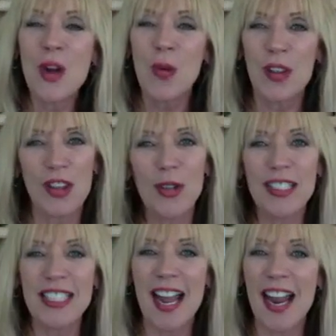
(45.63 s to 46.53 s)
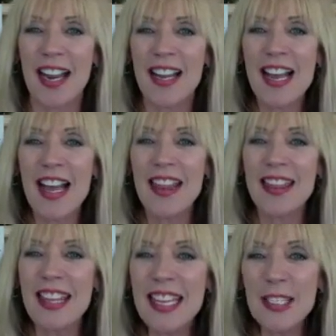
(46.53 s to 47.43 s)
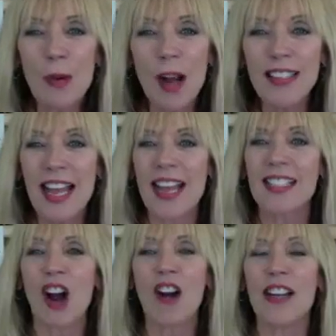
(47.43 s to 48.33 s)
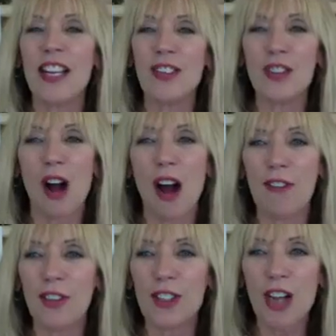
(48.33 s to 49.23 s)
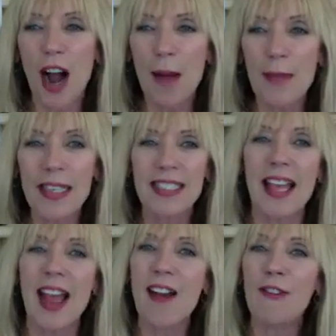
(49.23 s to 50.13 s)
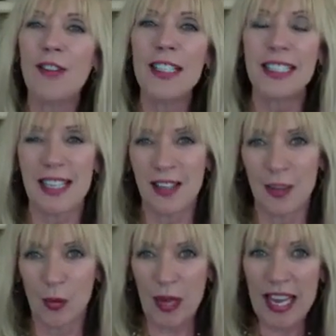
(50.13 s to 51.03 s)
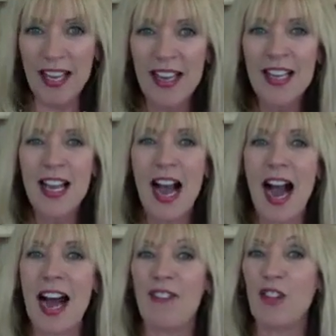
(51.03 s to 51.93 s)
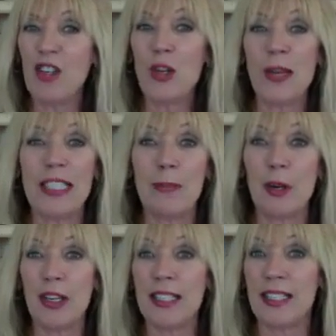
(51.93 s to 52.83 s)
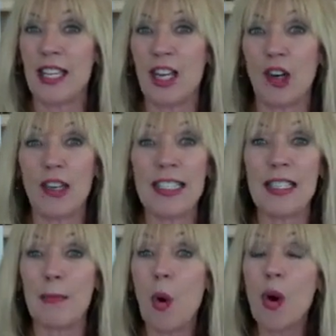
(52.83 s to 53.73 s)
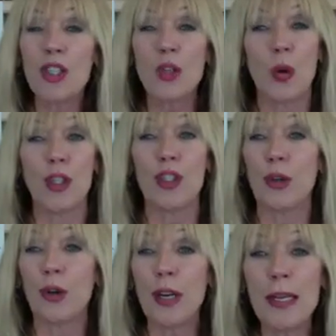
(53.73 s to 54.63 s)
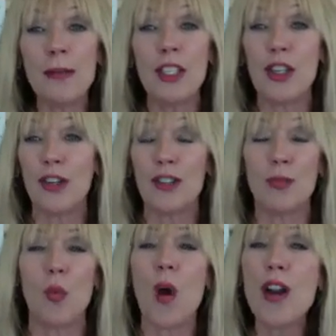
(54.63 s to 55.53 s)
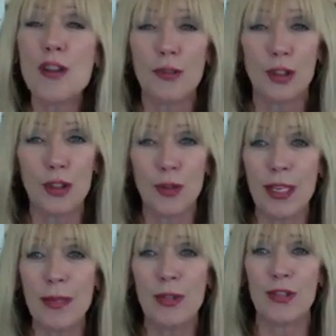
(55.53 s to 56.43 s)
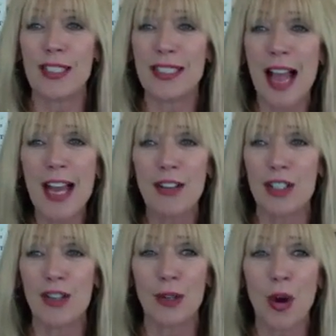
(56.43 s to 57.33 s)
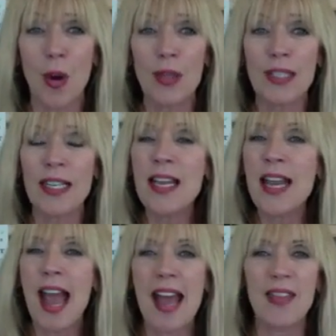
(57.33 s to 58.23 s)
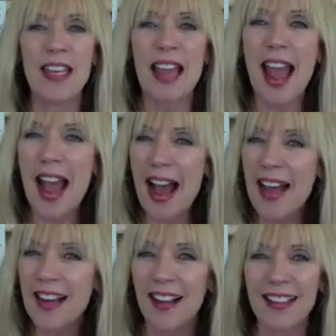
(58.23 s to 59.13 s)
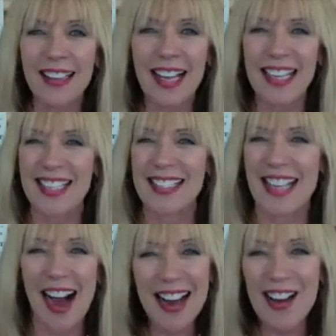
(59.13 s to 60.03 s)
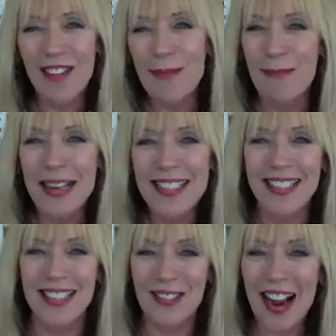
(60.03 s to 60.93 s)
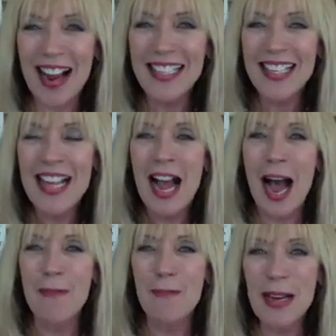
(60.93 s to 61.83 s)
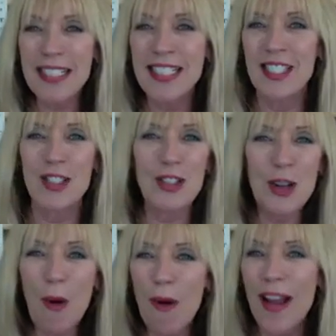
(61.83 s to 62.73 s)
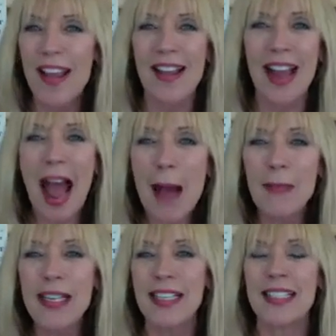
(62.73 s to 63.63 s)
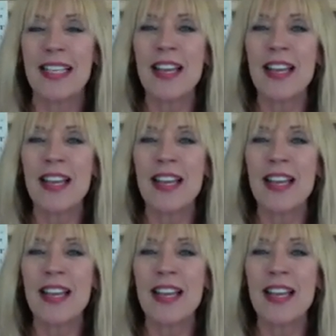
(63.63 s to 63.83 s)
with you today. These broadcasts are here to offer topics every single week for you to experience increased support towards your wonderful dreams, your desires, and your goals, and then add a ton of abundance, right? Abundance and joy and happiness,